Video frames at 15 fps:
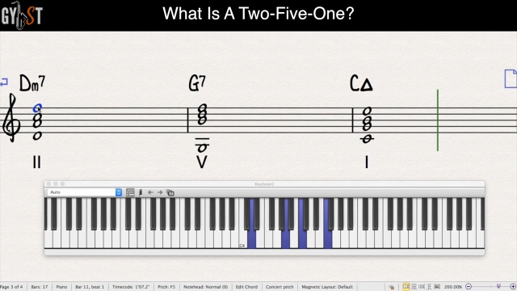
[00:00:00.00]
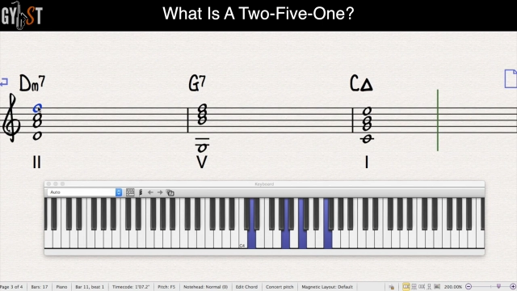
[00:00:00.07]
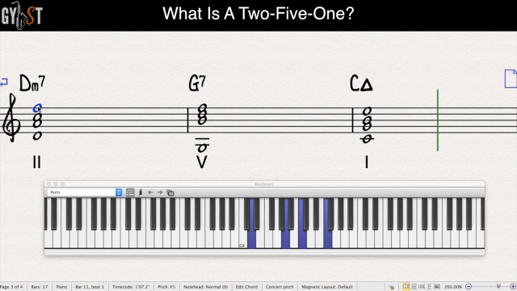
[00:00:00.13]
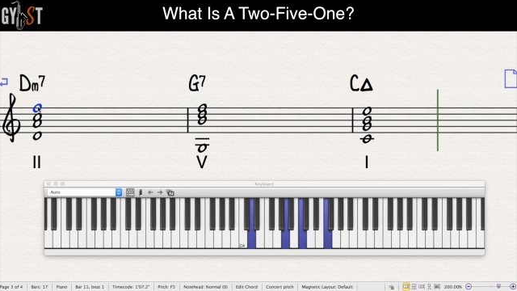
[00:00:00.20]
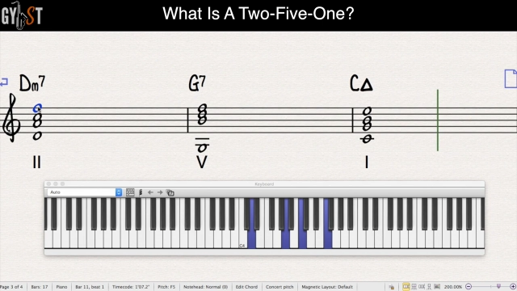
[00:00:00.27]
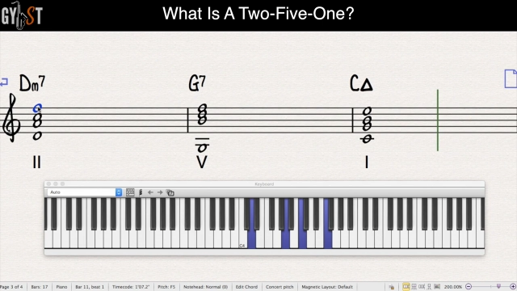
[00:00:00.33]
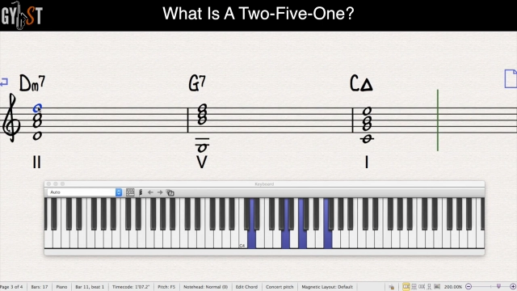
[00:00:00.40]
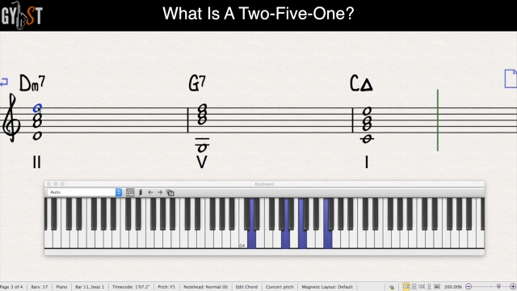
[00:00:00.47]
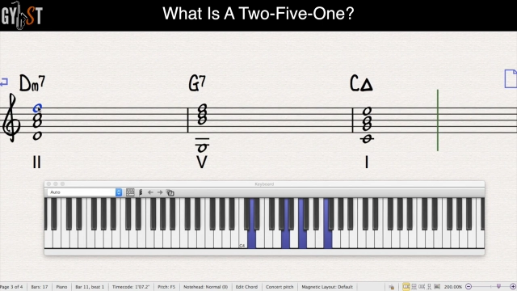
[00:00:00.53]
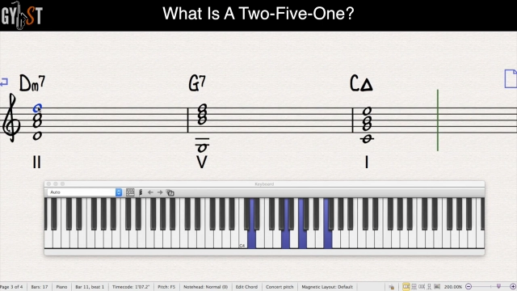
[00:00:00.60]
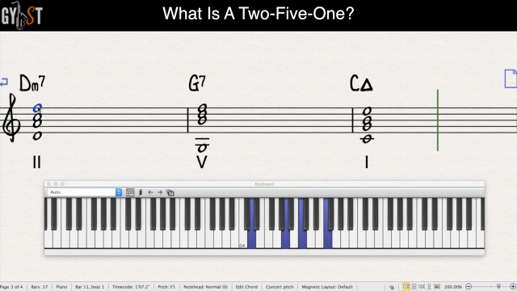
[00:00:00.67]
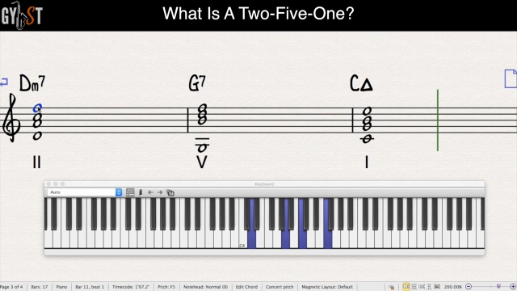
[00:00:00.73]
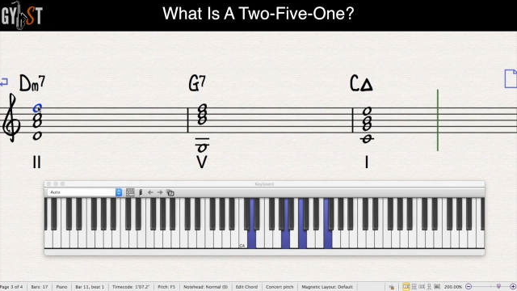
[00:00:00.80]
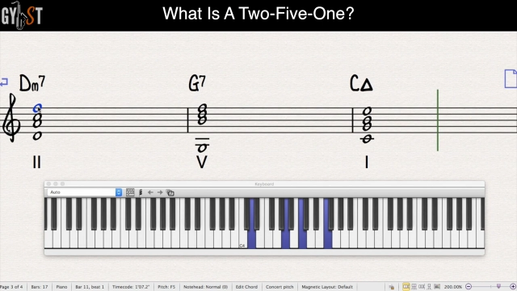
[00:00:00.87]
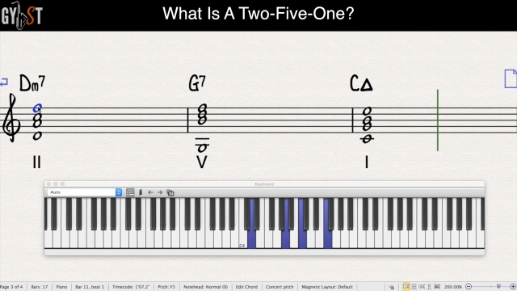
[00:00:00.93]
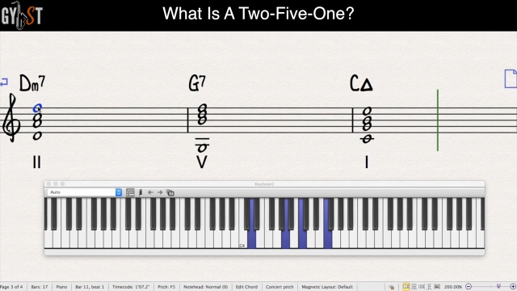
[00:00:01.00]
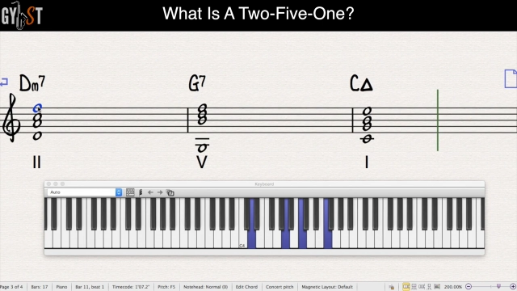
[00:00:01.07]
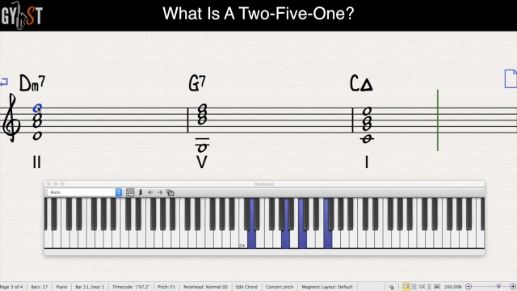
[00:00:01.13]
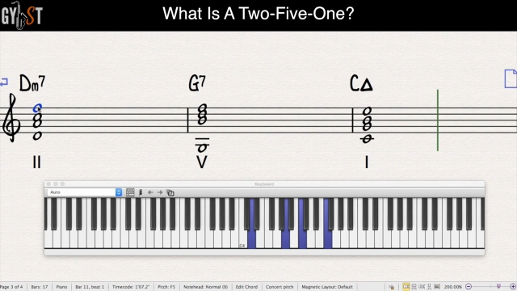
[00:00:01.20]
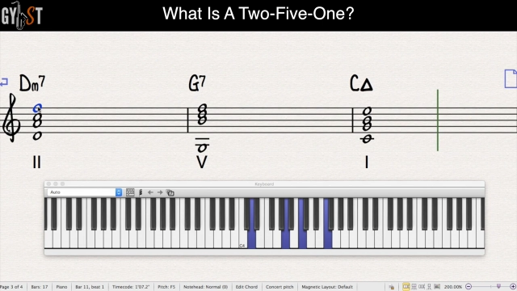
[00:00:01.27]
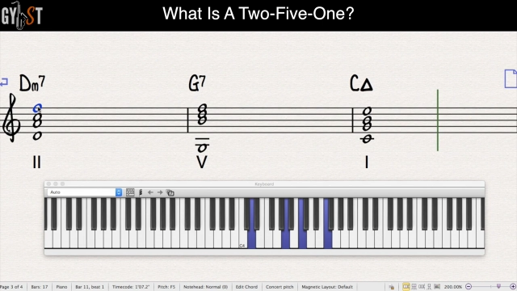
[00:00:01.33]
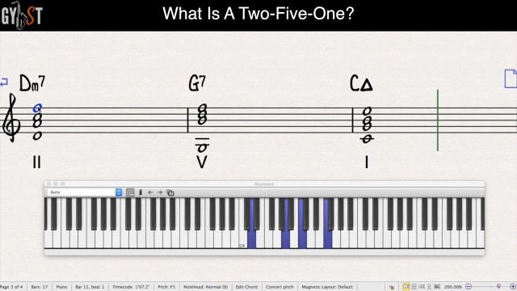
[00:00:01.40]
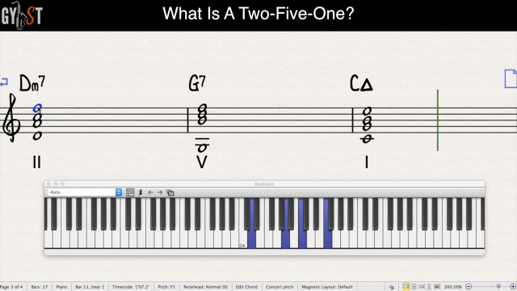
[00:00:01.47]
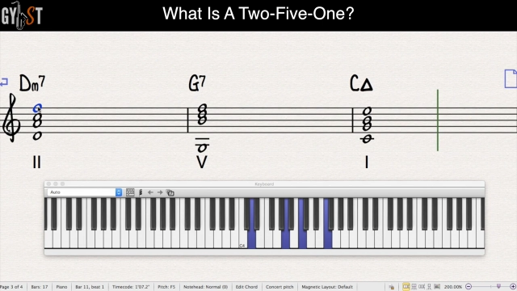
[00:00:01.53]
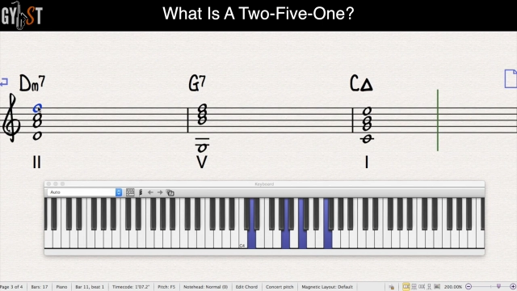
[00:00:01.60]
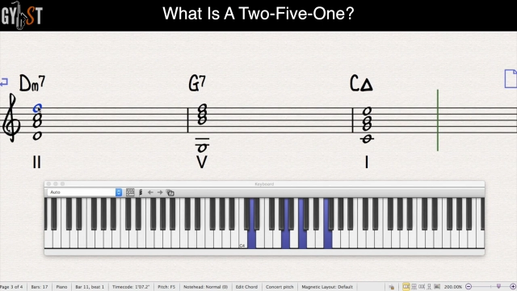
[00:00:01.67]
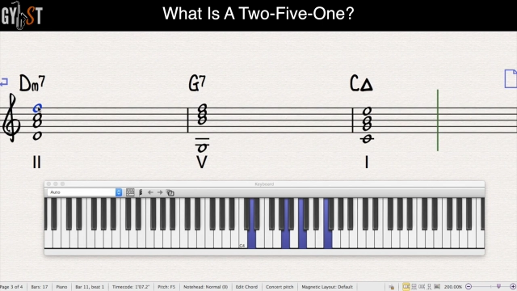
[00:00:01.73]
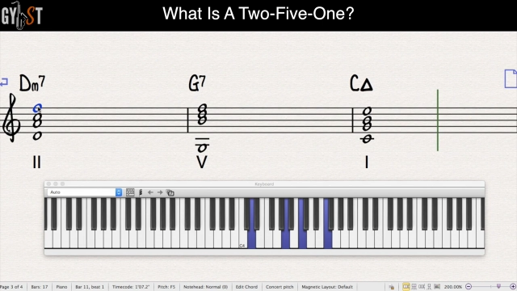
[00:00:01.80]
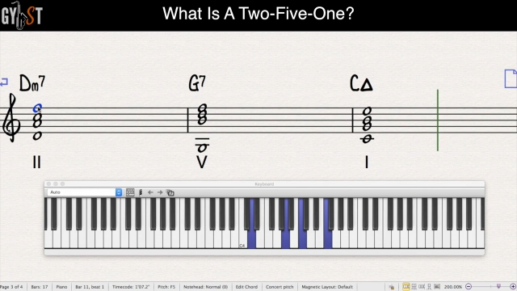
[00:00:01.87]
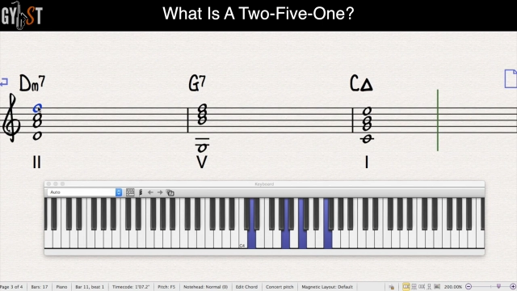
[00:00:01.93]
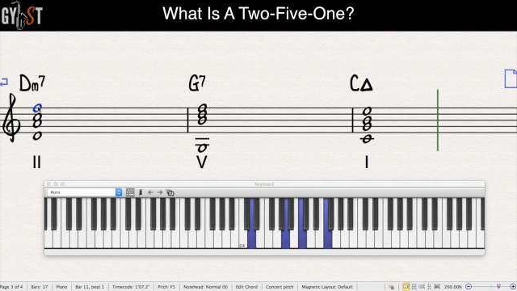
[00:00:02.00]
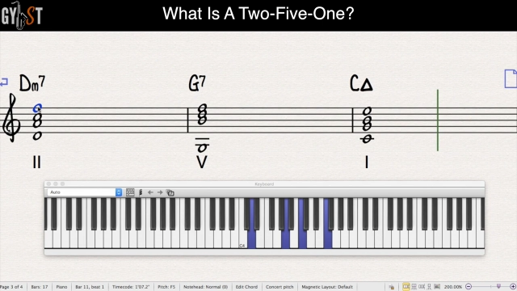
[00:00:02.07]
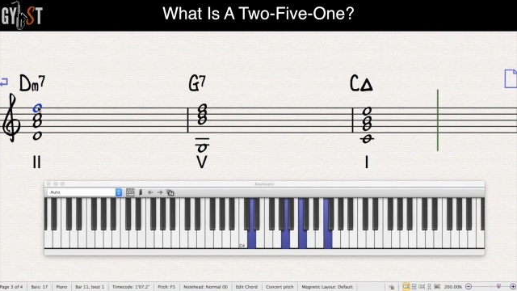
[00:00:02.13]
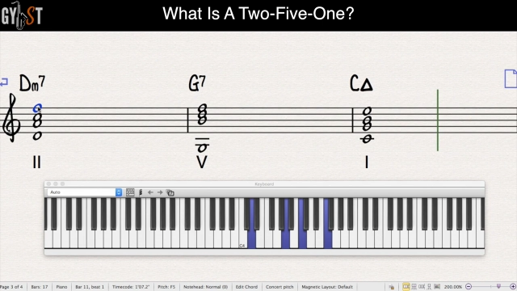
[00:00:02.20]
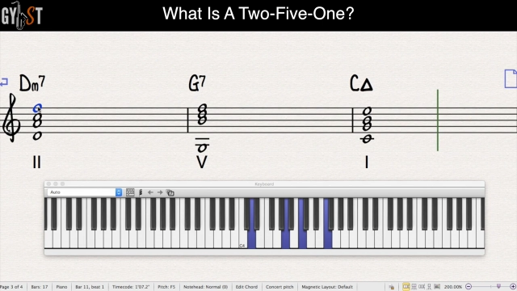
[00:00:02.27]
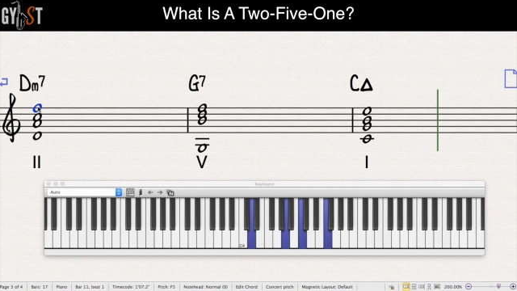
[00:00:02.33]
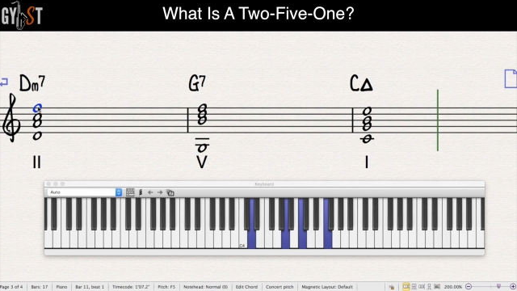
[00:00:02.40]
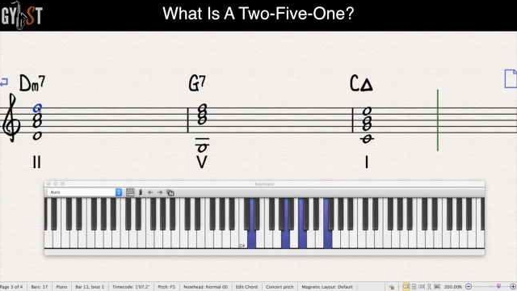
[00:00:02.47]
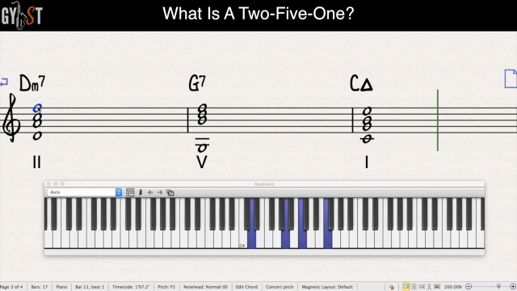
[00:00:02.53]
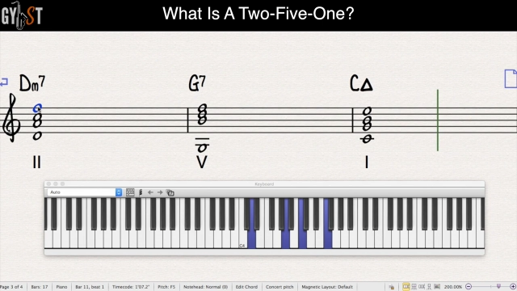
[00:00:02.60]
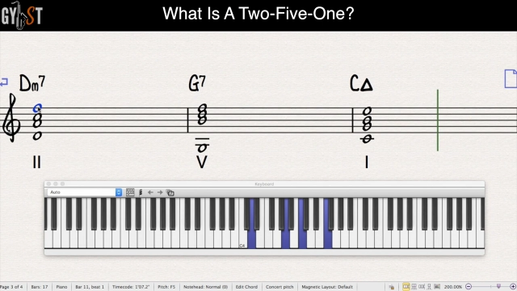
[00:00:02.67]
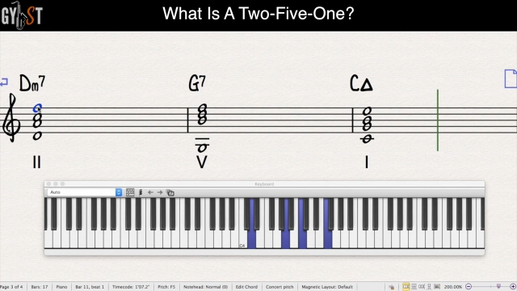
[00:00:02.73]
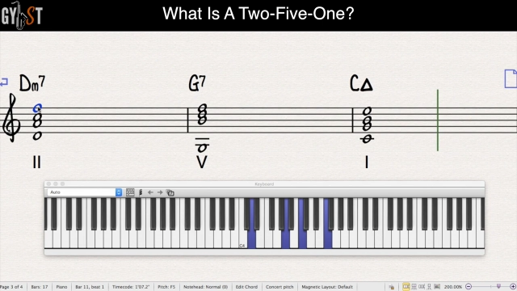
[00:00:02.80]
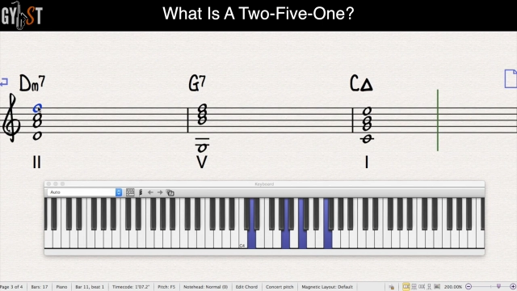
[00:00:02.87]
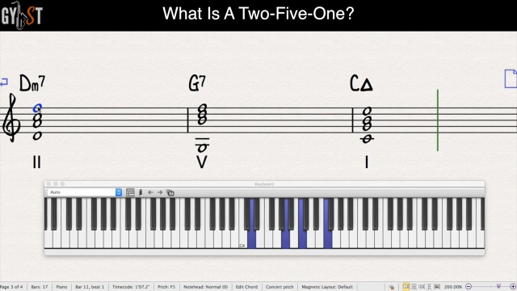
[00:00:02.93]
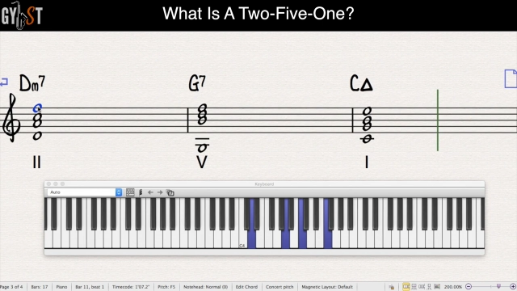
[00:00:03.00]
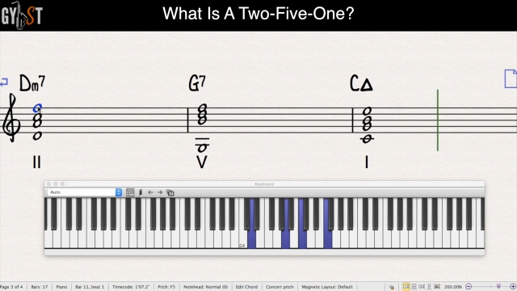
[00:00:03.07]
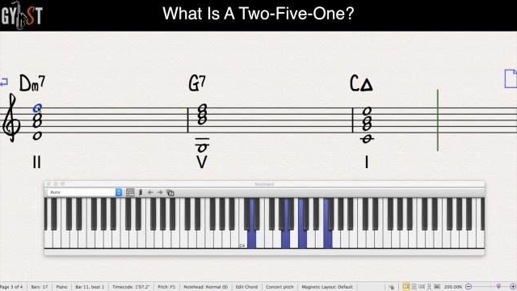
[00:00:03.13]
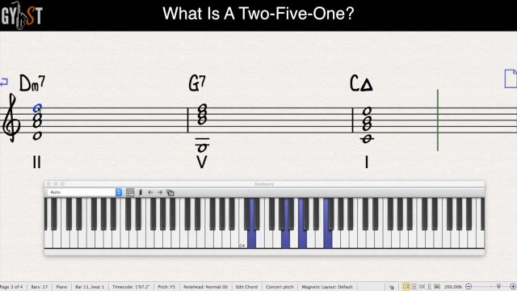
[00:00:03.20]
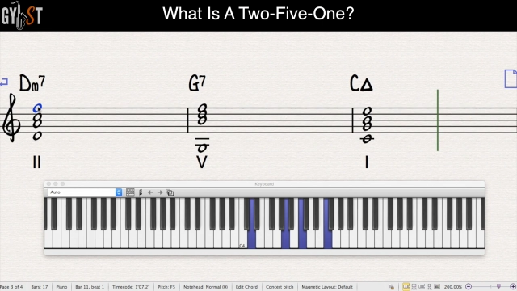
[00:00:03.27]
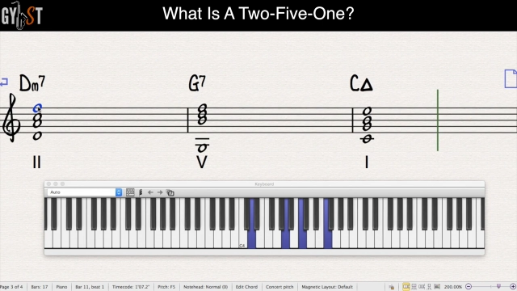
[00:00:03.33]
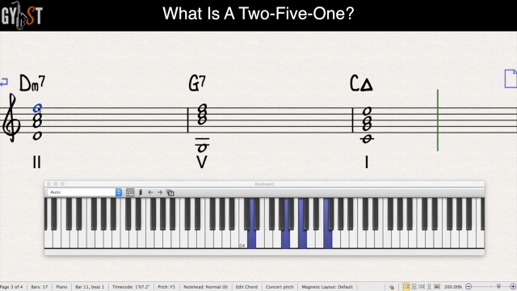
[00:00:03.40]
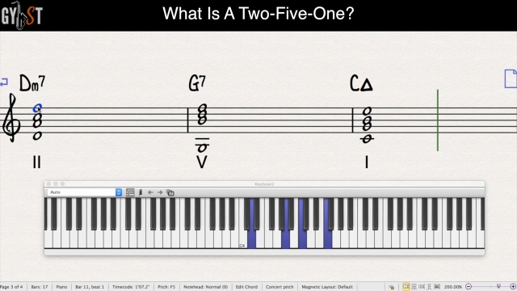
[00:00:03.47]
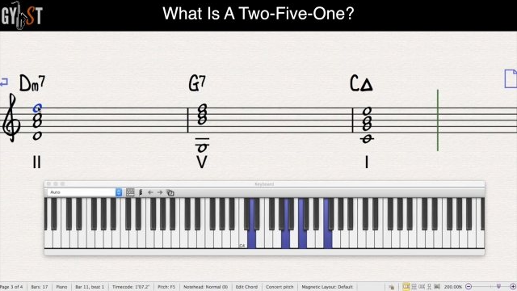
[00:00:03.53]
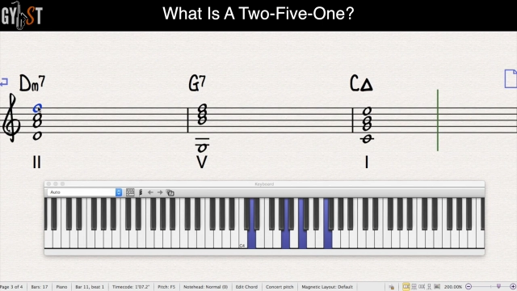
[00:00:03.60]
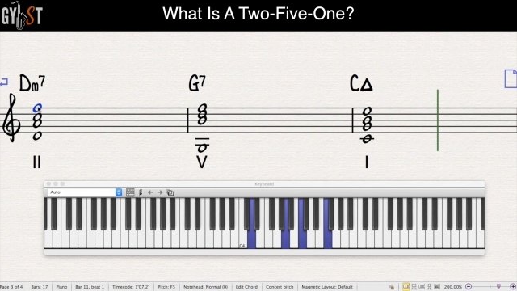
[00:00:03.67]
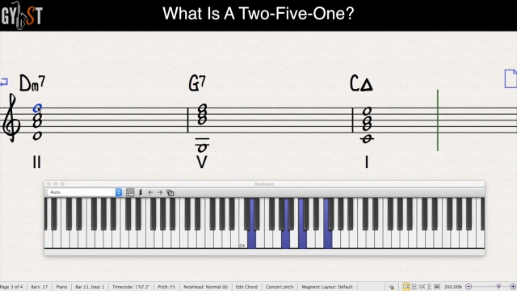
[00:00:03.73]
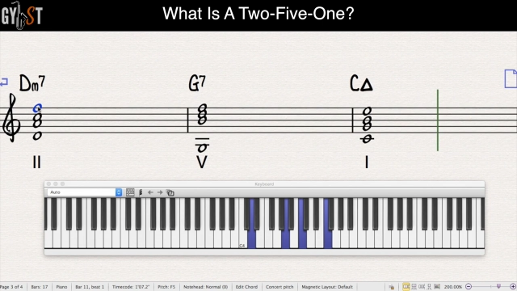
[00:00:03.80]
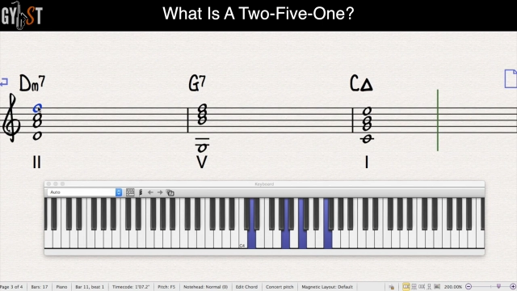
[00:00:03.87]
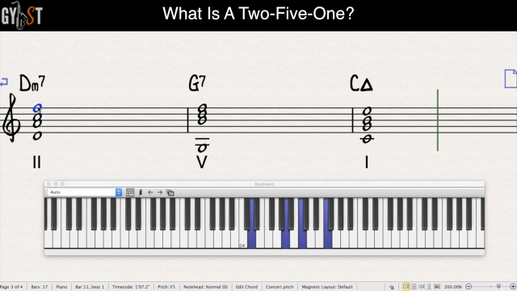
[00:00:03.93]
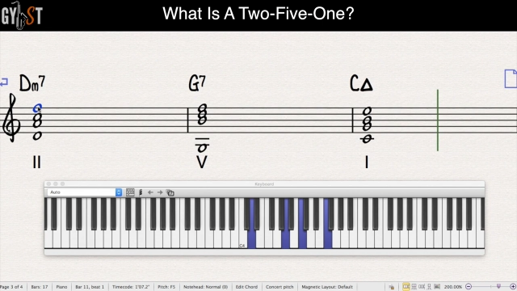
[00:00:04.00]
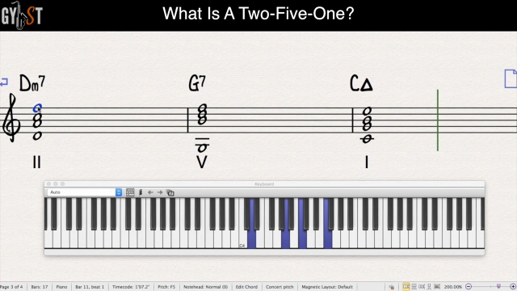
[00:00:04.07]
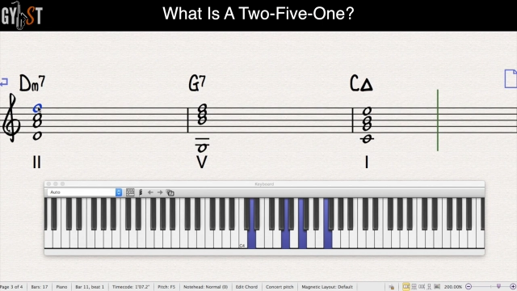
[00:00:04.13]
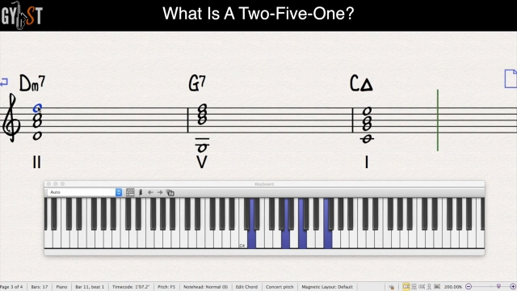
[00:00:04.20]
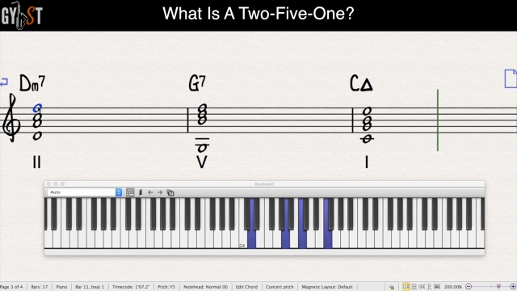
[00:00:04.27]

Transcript: Nobody's mouth can be seen.